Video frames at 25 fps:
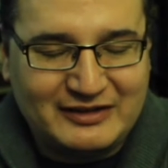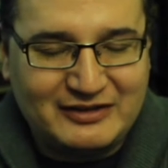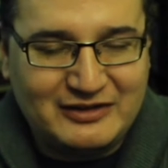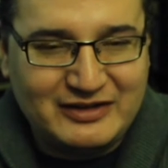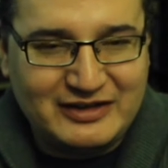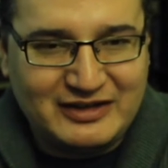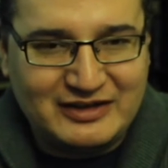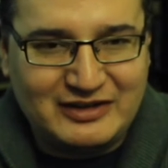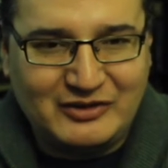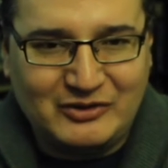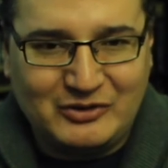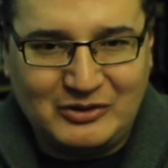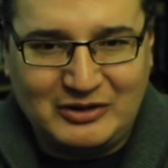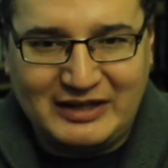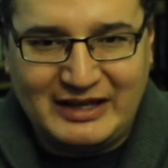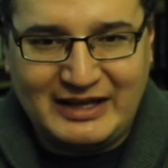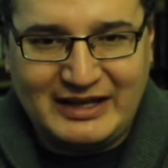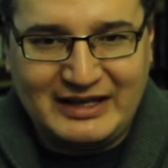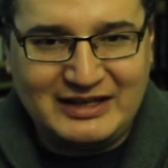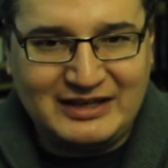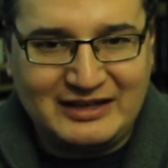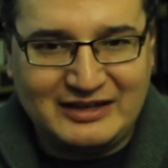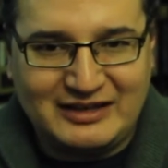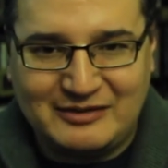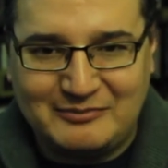I look at the old
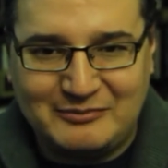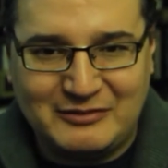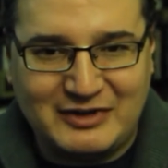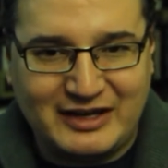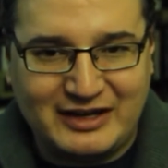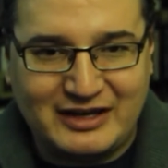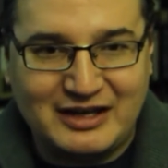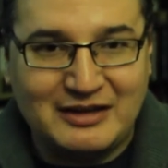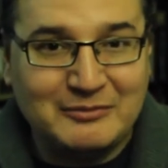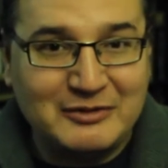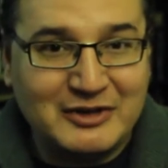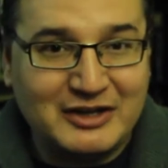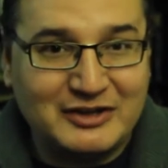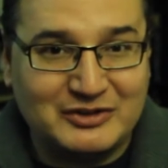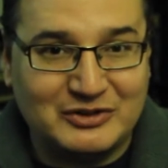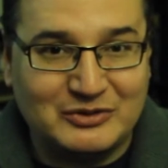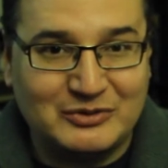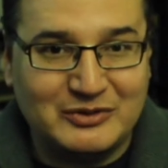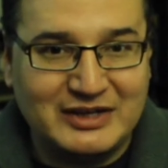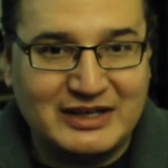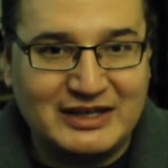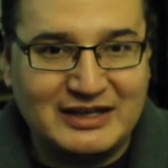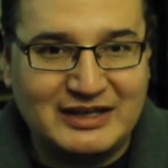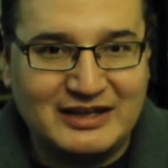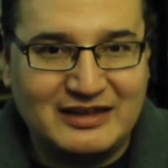lady and I'm like, I'm not
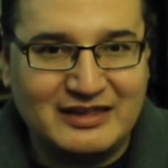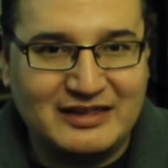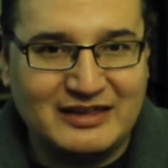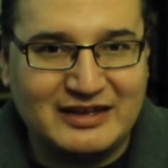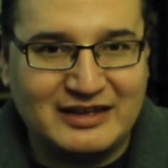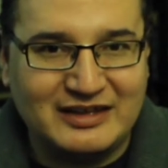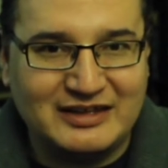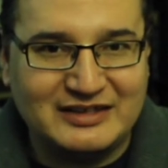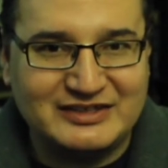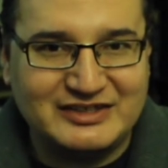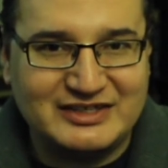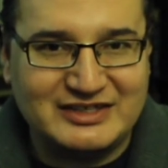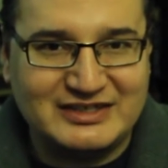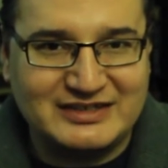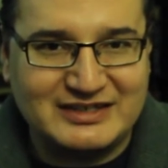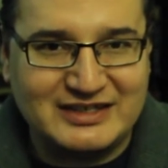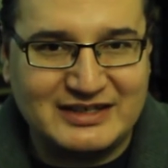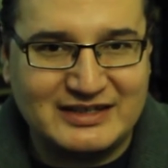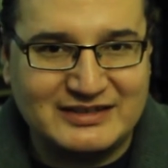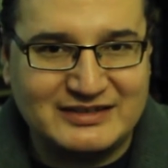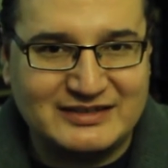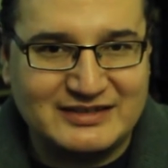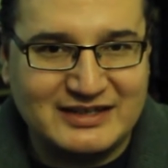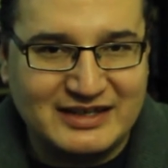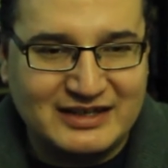doing anything. And she
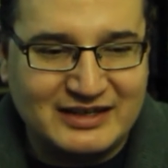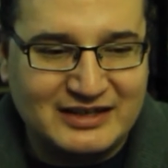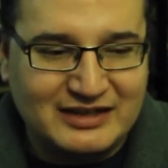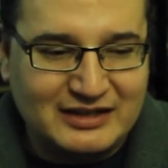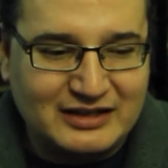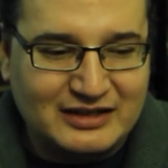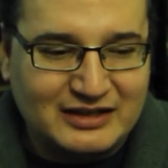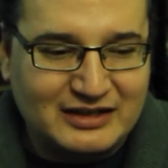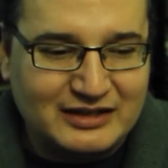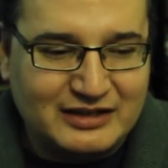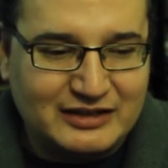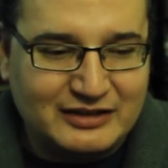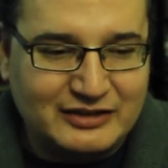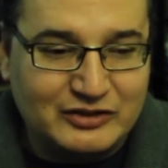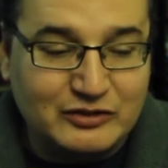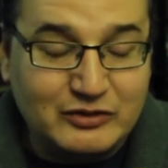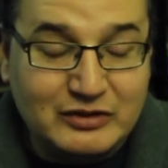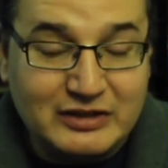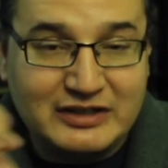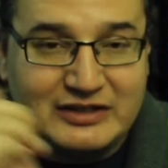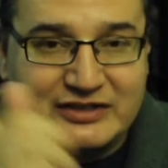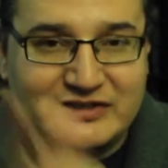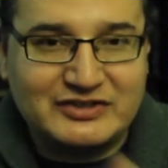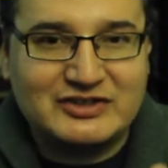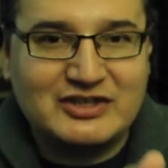says, you
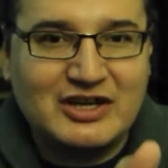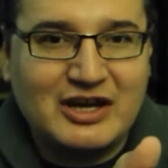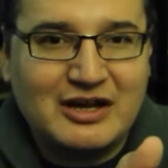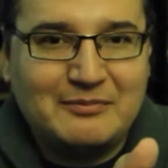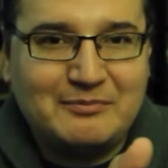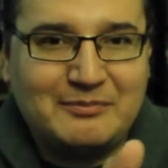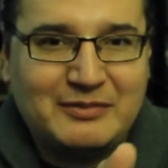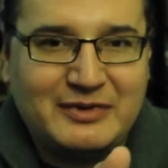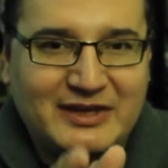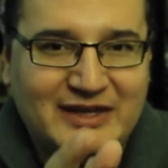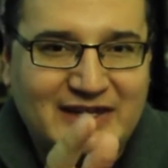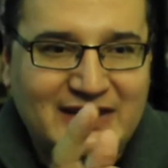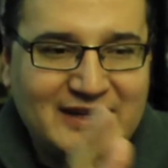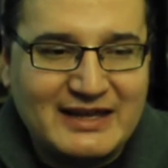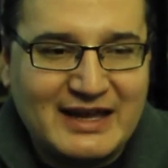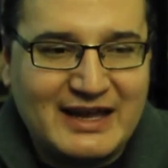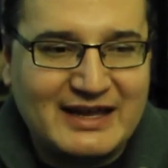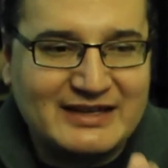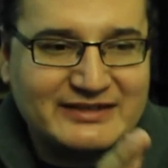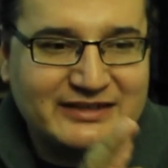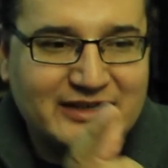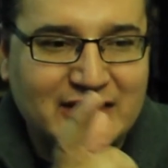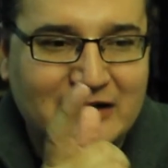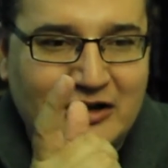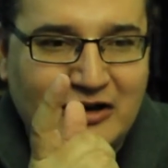need to stop. He
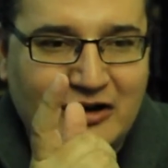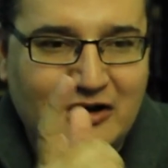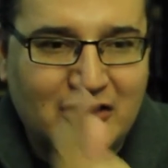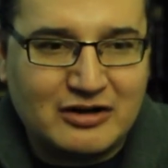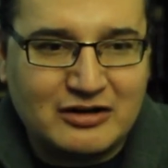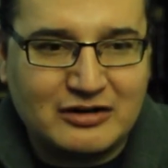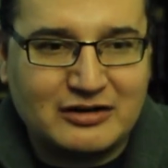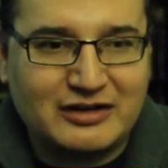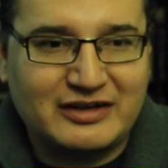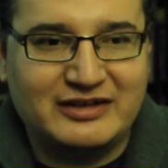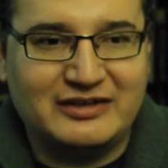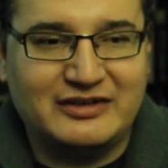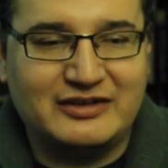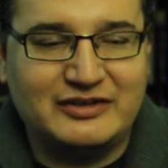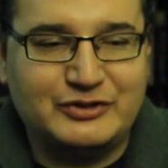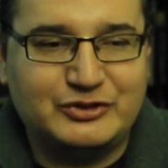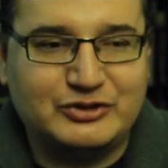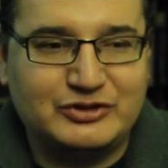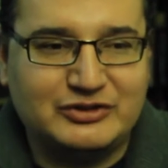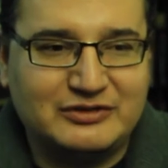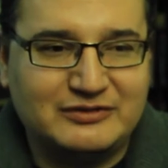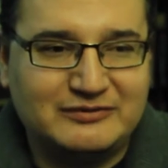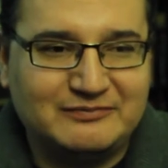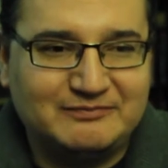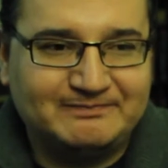has a heart
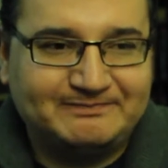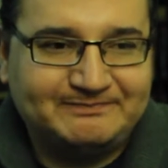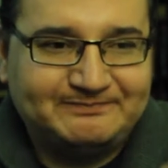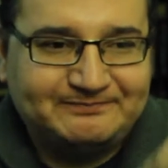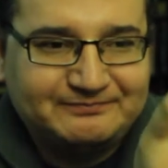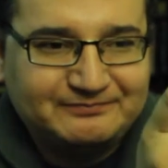condition.